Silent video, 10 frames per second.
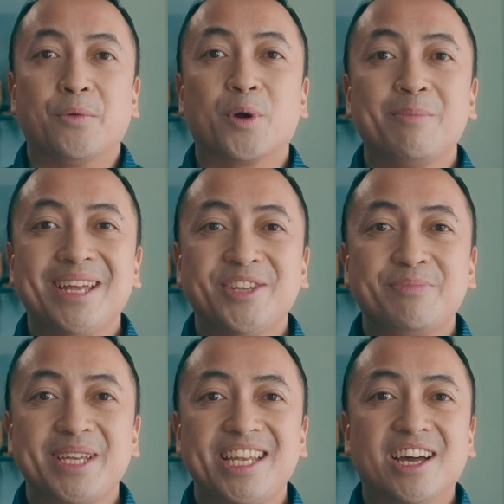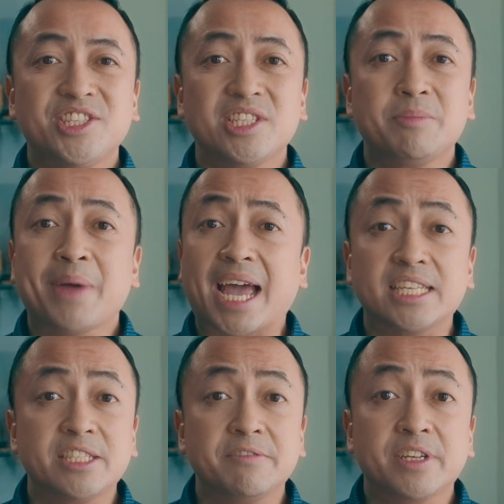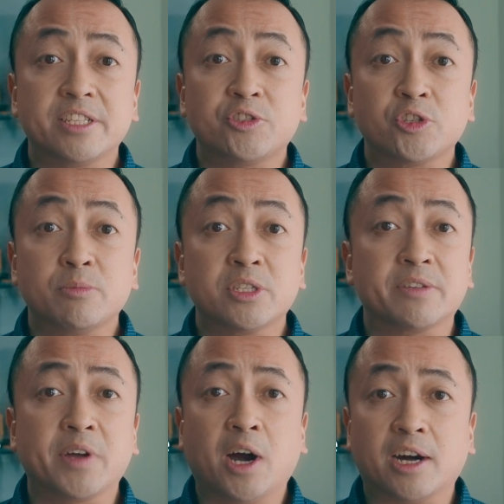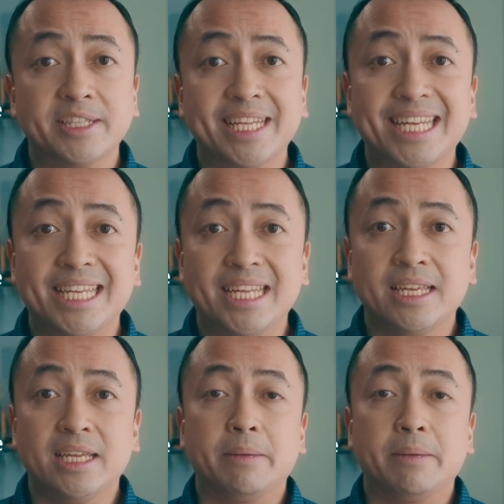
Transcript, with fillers: We're meant to be not just passive consumers of content,